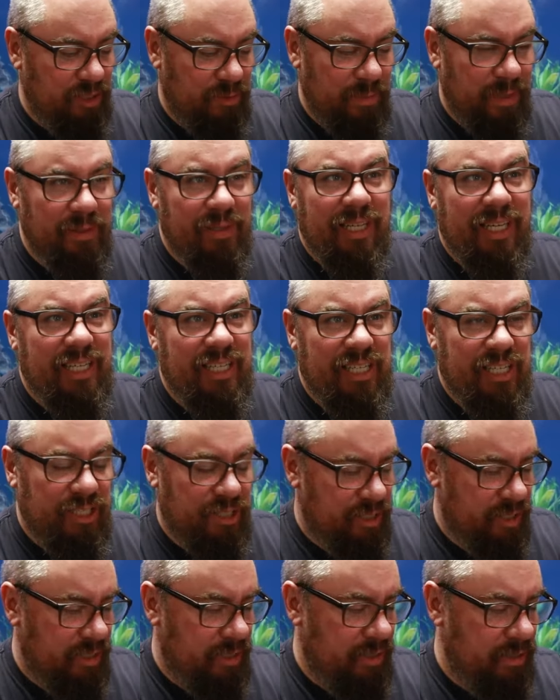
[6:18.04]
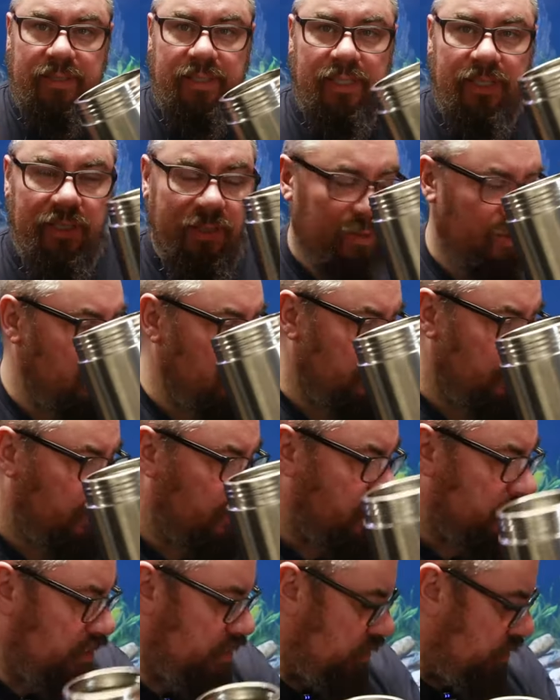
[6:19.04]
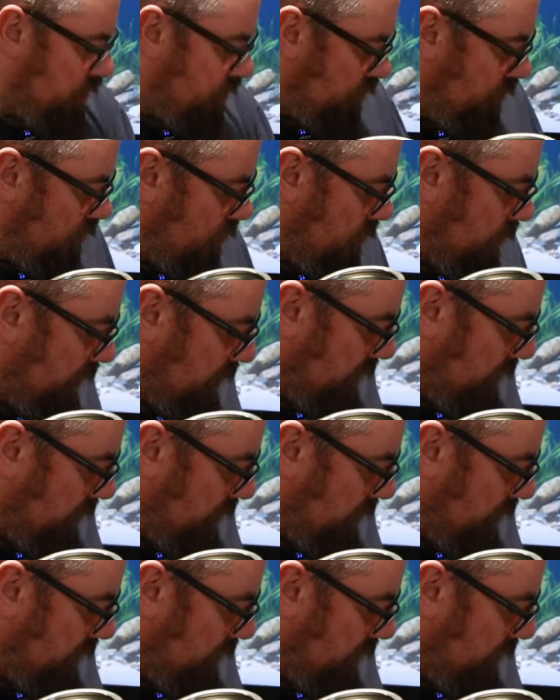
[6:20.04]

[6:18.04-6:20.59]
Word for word: just smell like yeast. Two boosters, two